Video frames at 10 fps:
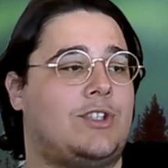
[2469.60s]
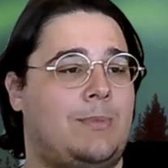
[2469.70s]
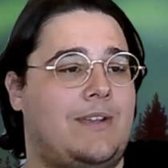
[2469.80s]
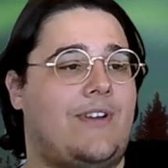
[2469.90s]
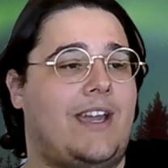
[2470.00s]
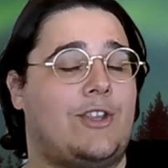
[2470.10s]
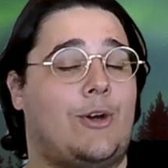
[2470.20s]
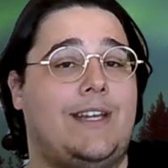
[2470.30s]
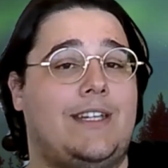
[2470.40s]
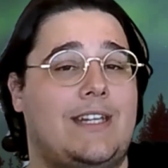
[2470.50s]
To be fair,
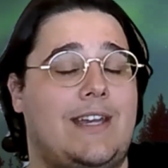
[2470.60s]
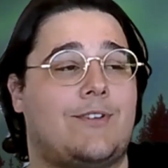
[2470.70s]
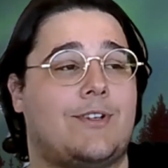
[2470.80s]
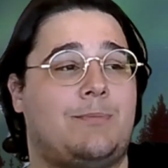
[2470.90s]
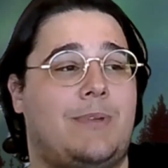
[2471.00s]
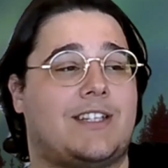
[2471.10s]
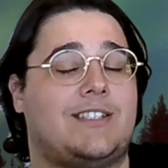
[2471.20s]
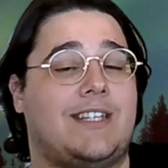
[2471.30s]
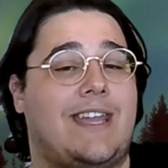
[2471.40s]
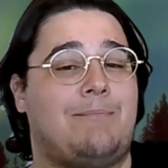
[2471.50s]
though, I never
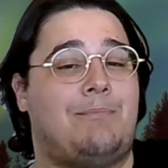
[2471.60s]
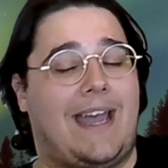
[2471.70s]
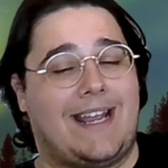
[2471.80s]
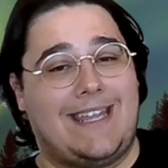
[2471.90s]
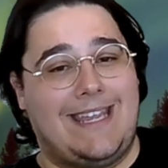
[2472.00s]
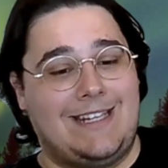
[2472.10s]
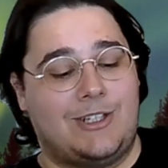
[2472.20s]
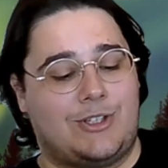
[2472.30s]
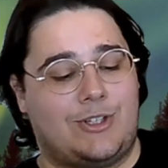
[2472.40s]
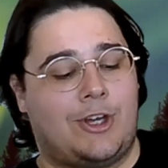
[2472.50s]
expected to get back
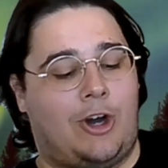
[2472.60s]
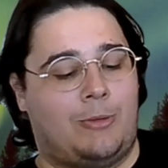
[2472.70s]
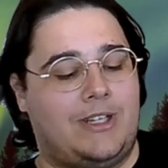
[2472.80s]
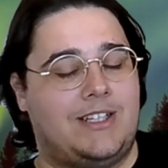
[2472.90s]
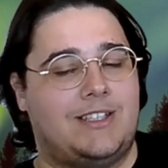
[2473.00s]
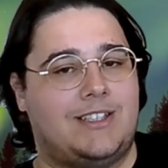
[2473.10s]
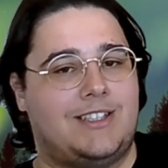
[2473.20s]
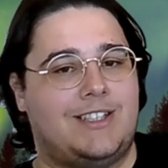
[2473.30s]
into the hobby.